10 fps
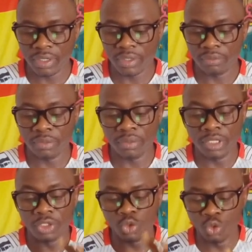Maybe
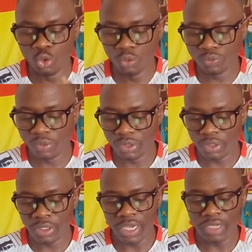the 2
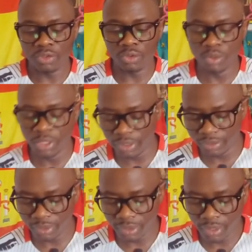have to be
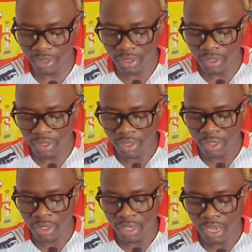
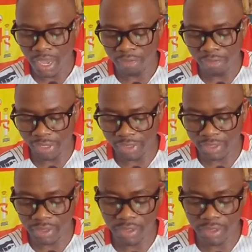Alfred.